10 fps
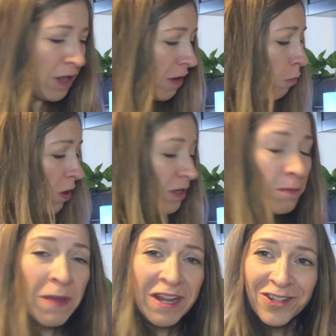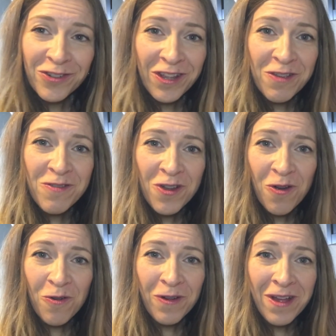I wanted to make sure that you
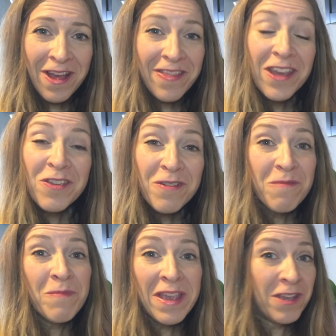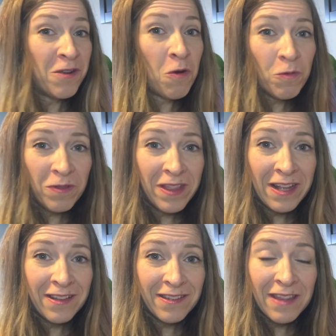know that you can make your own
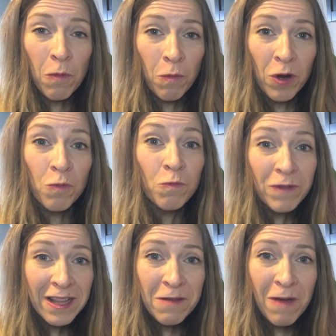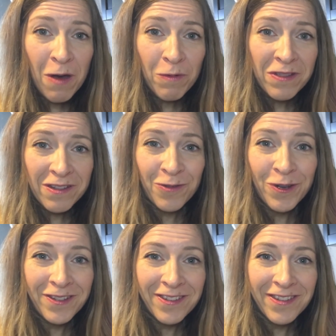things that work really well with these
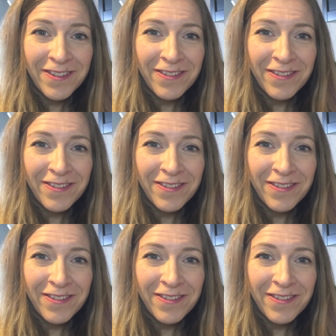oils.